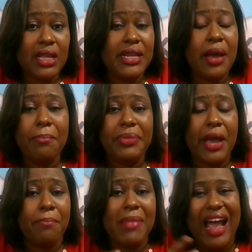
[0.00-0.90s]

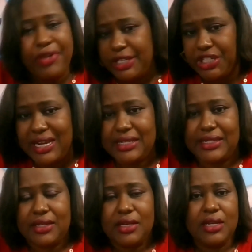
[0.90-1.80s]
Their
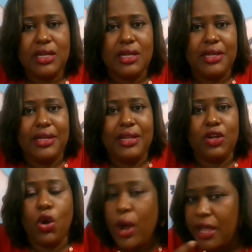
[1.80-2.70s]
marriages
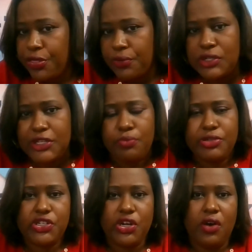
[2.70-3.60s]
going through some
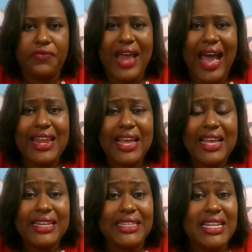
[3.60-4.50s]
stuff that
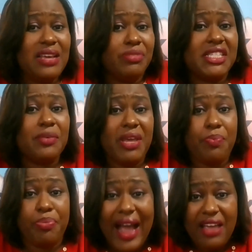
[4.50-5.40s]
deems to be
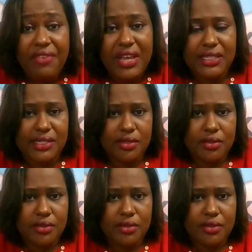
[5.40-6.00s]
private.